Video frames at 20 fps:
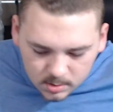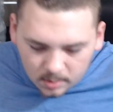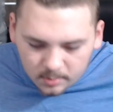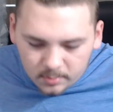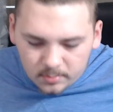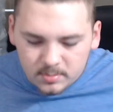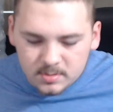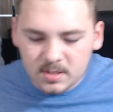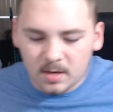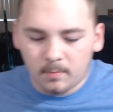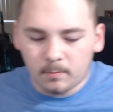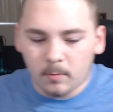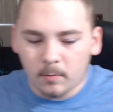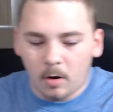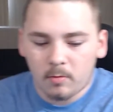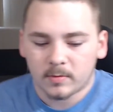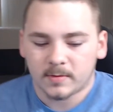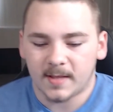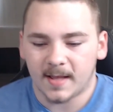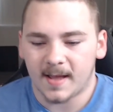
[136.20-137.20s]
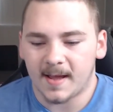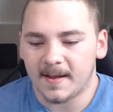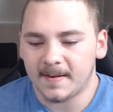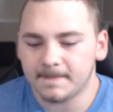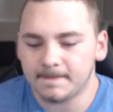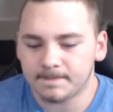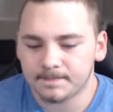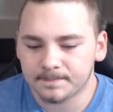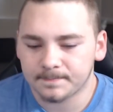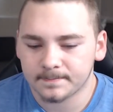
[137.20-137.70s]
there was something wrong with that,
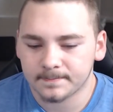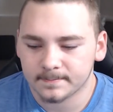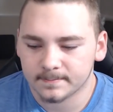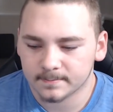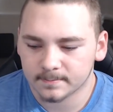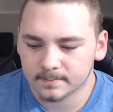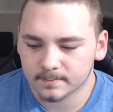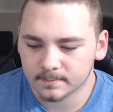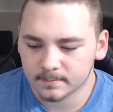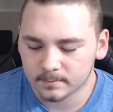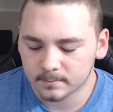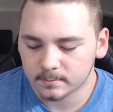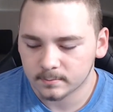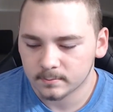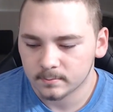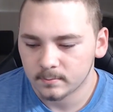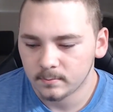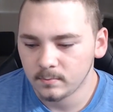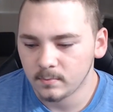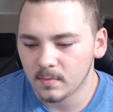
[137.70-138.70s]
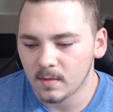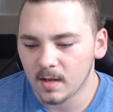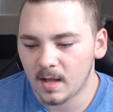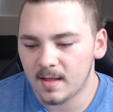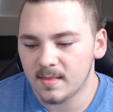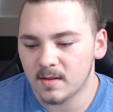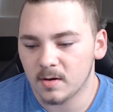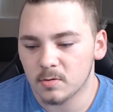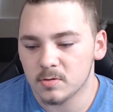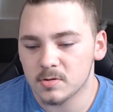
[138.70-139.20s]

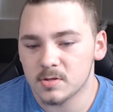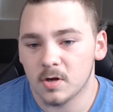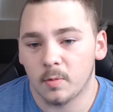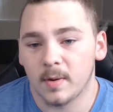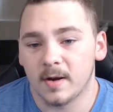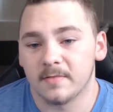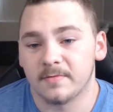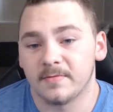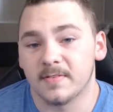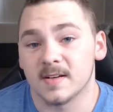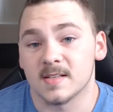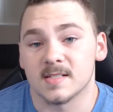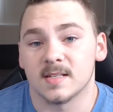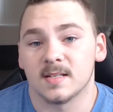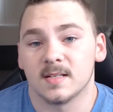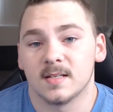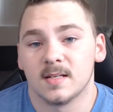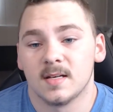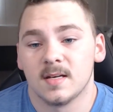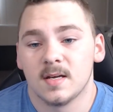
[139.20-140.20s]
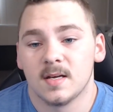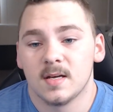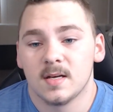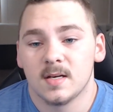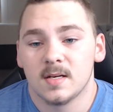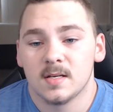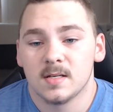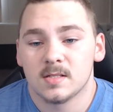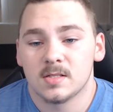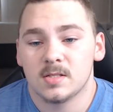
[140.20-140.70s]
and there was no way to fix it.
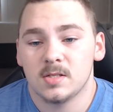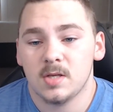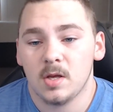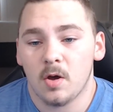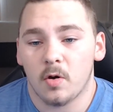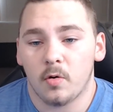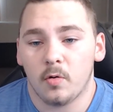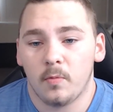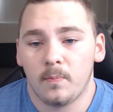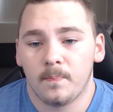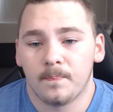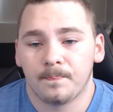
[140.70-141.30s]
So,